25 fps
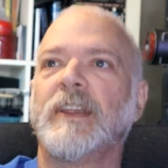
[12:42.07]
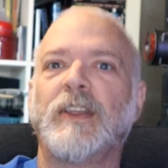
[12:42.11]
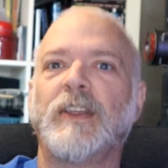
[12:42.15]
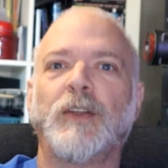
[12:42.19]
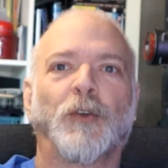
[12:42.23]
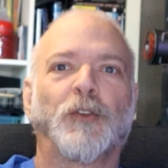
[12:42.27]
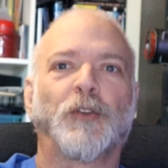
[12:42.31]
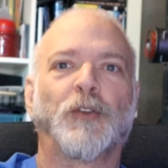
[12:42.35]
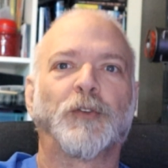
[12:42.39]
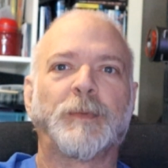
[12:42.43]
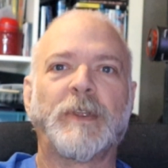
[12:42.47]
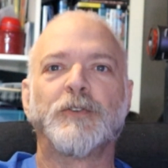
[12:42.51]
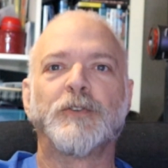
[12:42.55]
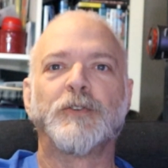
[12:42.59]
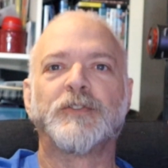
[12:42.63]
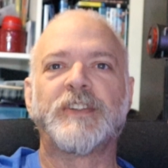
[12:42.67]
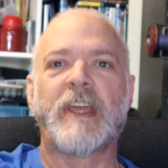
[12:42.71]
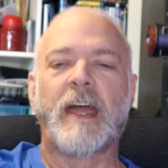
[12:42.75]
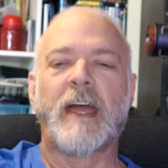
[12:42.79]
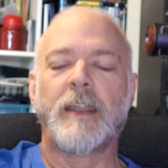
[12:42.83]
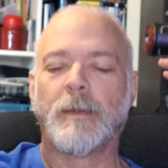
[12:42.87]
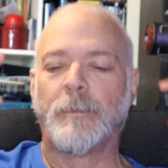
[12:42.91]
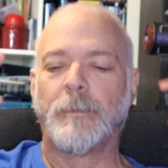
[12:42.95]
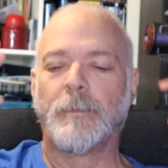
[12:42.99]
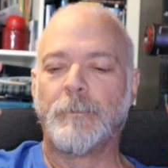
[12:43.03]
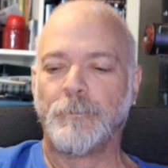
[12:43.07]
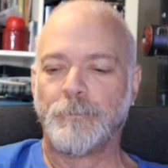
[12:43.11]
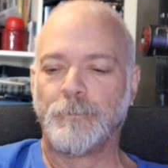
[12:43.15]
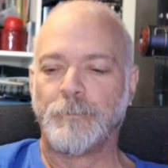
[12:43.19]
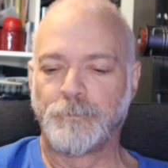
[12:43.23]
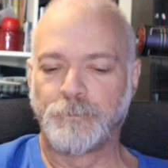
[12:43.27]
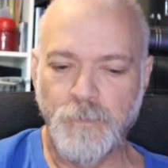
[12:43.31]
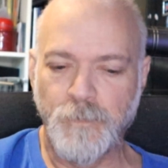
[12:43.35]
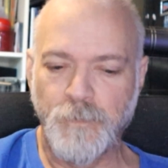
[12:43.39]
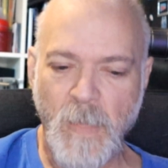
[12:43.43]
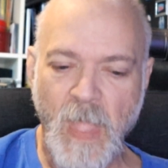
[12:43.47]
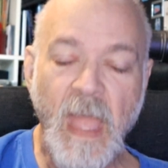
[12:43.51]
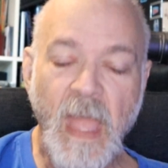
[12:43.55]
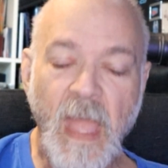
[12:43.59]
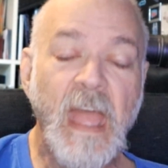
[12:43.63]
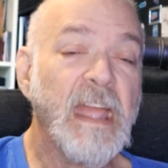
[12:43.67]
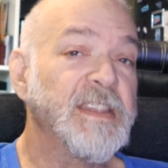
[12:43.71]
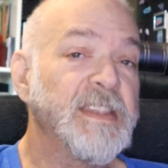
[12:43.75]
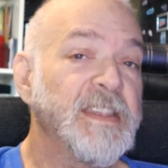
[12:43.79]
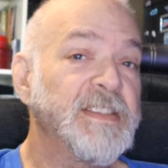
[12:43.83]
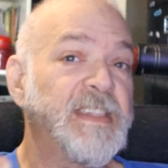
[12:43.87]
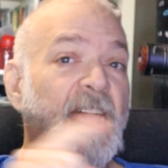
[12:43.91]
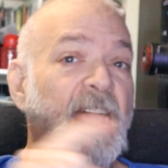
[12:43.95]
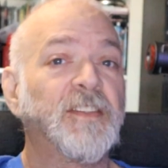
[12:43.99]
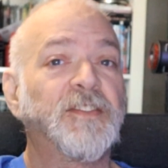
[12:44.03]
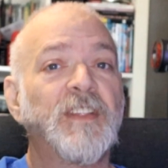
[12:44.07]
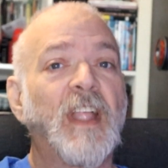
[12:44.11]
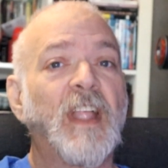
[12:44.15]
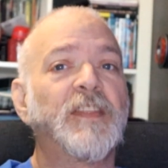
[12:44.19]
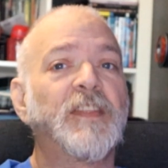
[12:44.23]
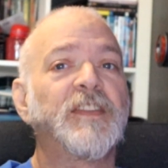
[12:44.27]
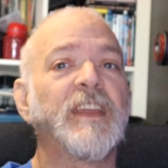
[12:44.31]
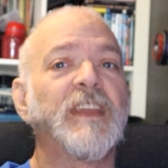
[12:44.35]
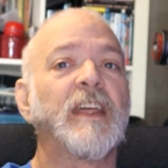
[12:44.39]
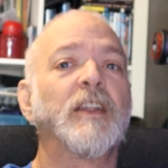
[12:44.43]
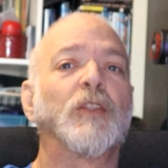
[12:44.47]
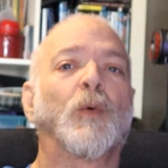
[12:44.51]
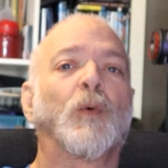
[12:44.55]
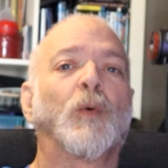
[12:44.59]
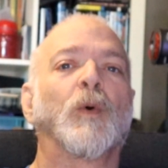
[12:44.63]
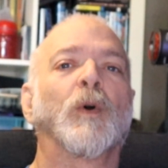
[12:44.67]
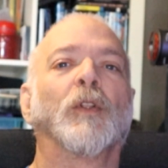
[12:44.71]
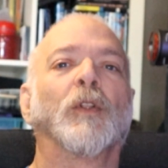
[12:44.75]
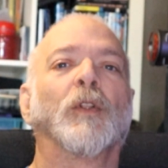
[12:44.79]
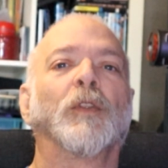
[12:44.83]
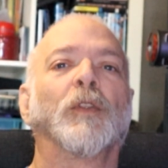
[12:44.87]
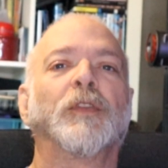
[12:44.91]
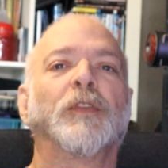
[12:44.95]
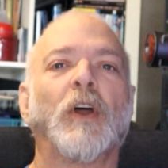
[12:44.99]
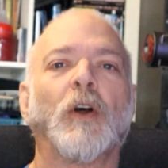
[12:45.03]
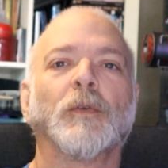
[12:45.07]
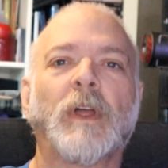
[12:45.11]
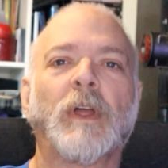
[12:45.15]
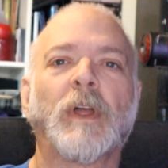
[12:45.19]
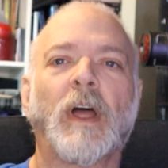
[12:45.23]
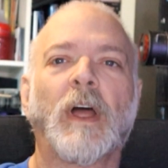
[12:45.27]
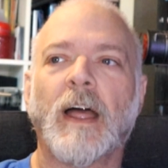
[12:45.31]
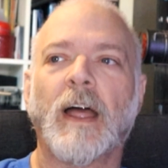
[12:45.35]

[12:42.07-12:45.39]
kills me. You're dead. Dead's not the end of the world, though.